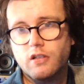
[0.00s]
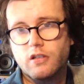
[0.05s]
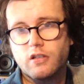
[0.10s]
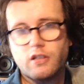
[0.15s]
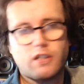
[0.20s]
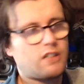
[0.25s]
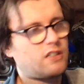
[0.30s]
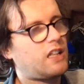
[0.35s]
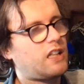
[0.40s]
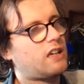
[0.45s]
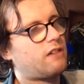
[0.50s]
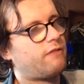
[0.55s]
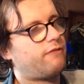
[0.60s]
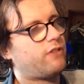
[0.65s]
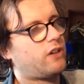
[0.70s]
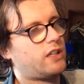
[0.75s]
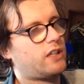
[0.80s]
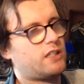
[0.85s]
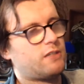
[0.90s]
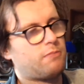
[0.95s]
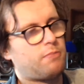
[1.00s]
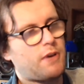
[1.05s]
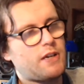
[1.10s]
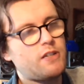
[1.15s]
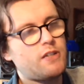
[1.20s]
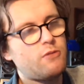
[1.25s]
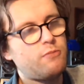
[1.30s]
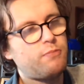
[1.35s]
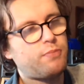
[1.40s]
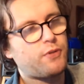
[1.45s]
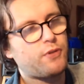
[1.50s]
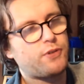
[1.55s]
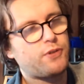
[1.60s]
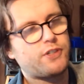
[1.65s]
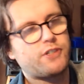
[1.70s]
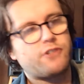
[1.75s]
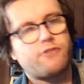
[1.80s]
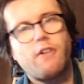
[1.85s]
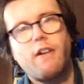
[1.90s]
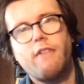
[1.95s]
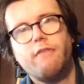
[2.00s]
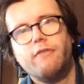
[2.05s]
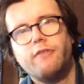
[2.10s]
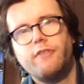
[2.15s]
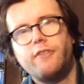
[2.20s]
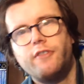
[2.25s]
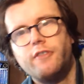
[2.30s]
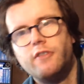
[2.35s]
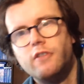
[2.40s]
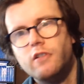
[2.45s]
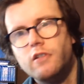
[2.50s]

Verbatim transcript: That's like a fucking espresso brew strength.